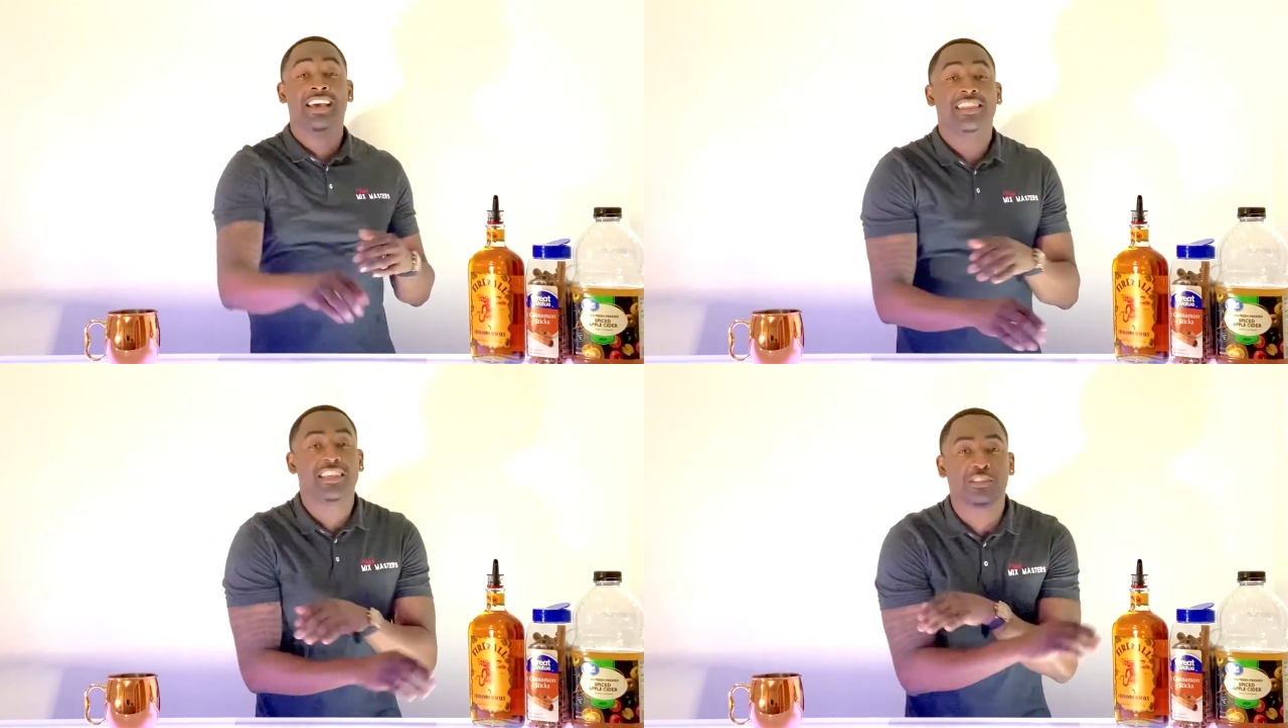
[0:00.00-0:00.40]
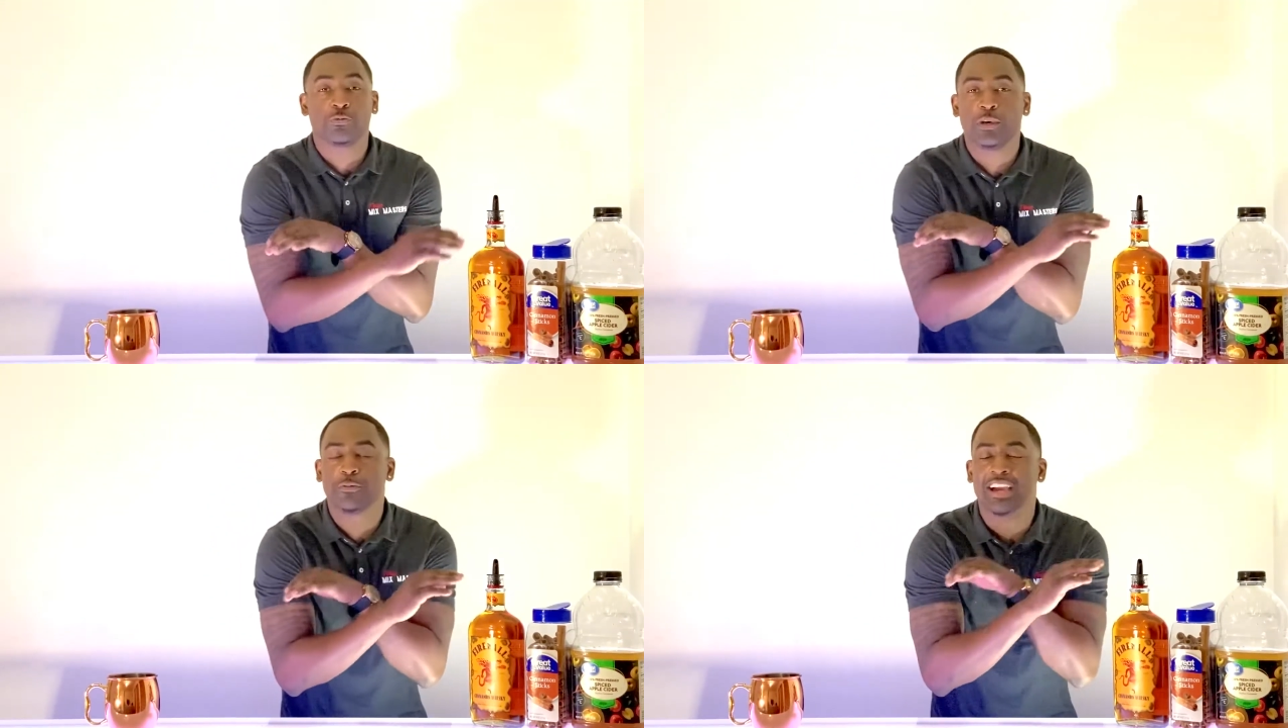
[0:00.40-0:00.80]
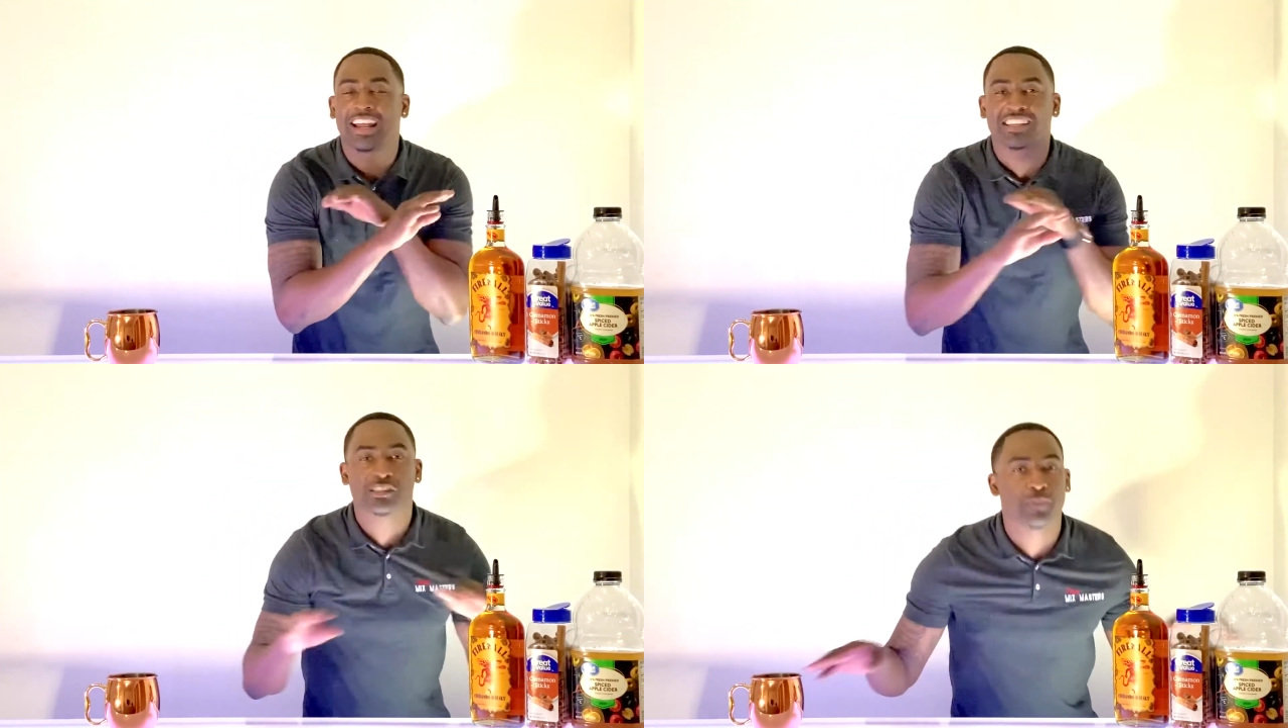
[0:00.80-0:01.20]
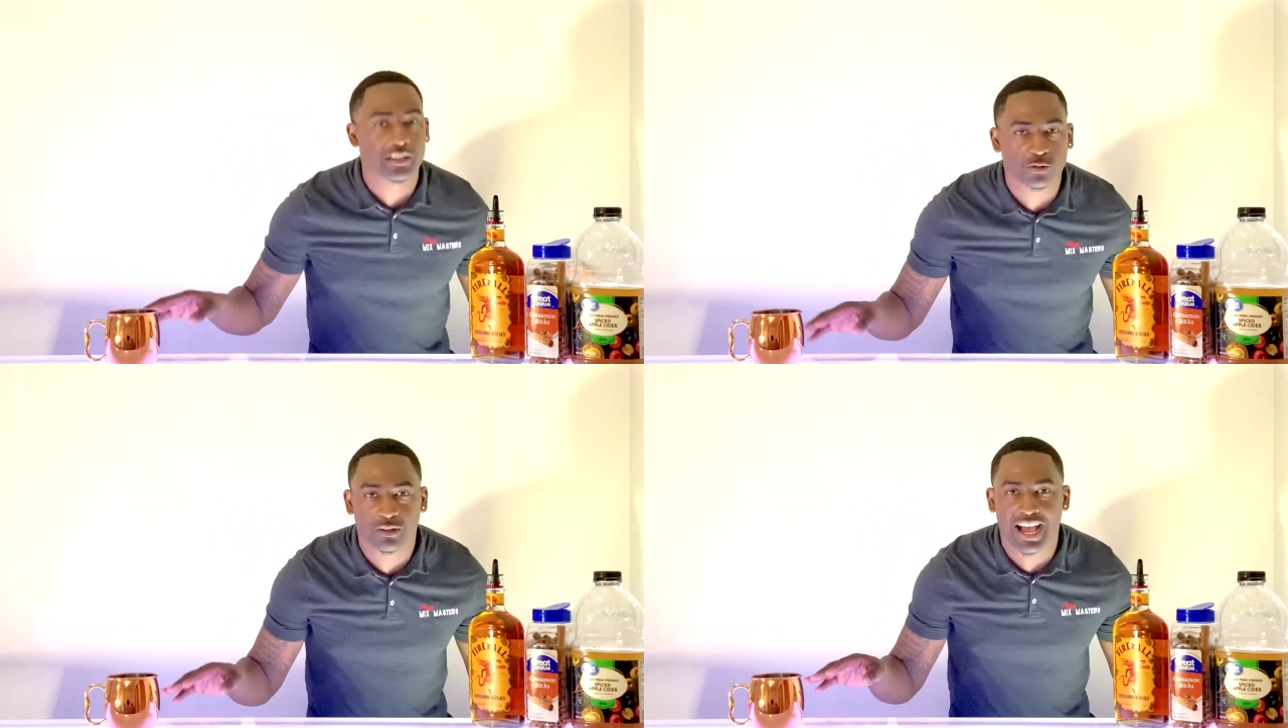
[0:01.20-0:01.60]
This week we got a
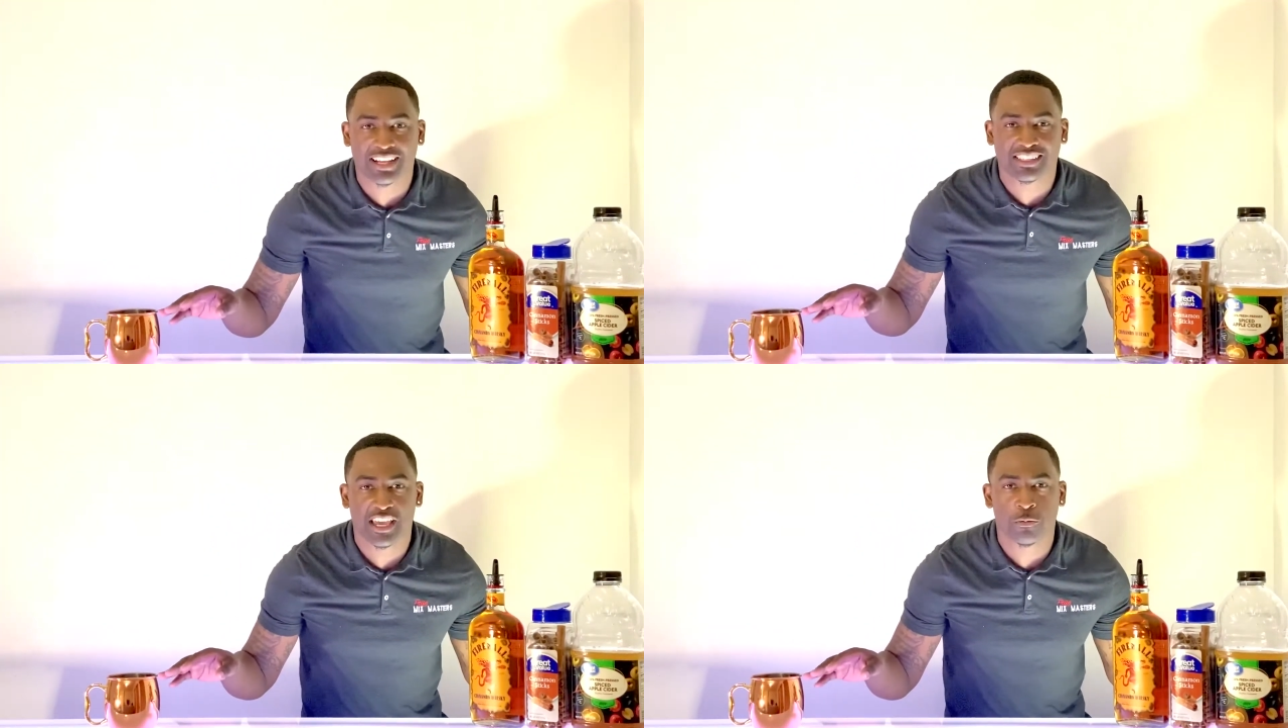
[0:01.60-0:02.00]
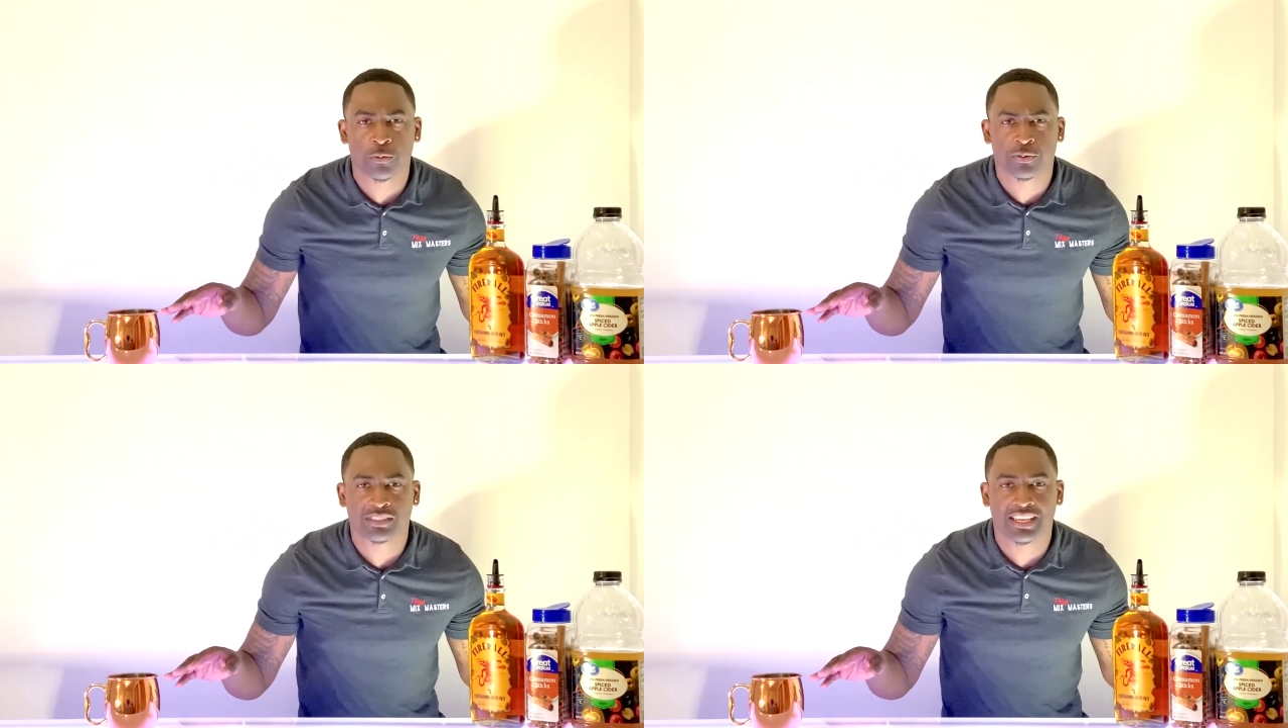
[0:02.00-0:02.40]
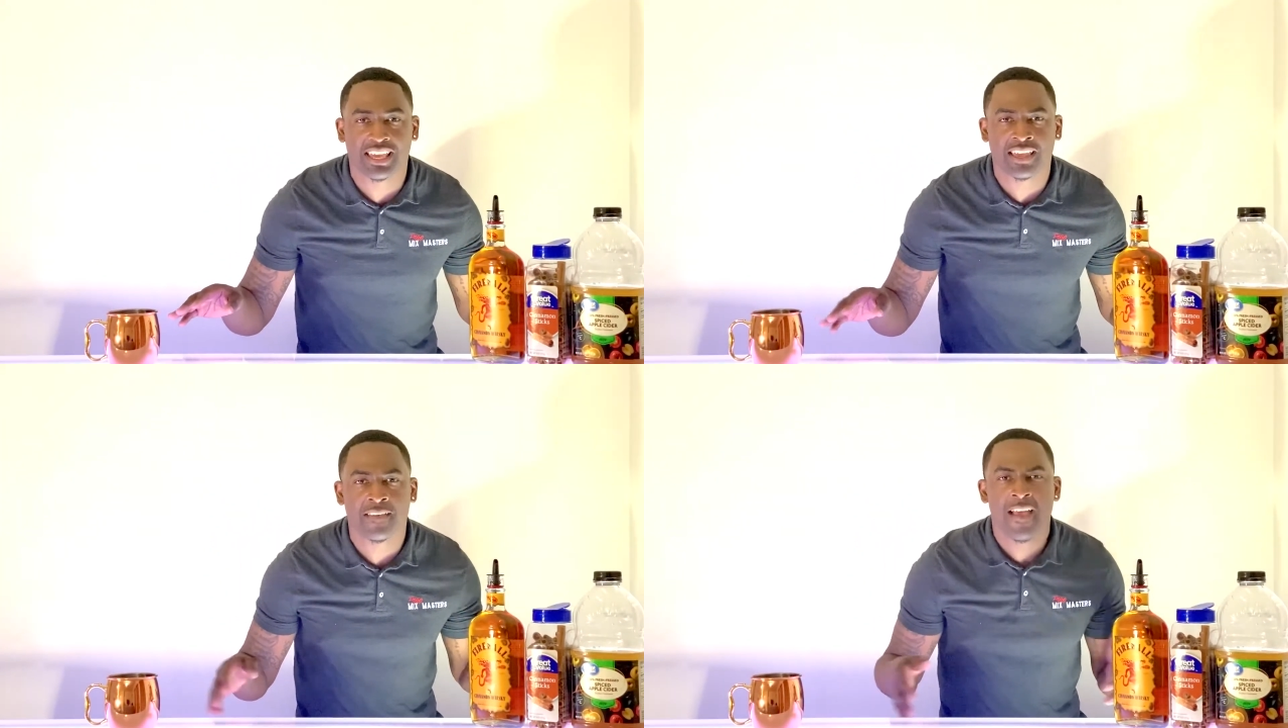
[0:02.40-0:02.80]
special cocktail we presenting.